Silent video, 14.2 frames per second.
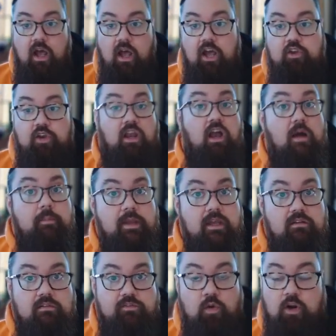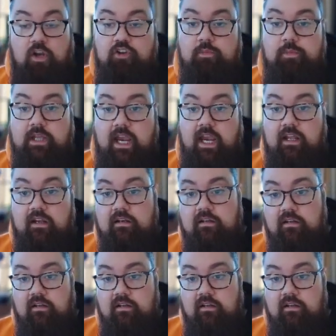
You can copy it if you want to duplicate it,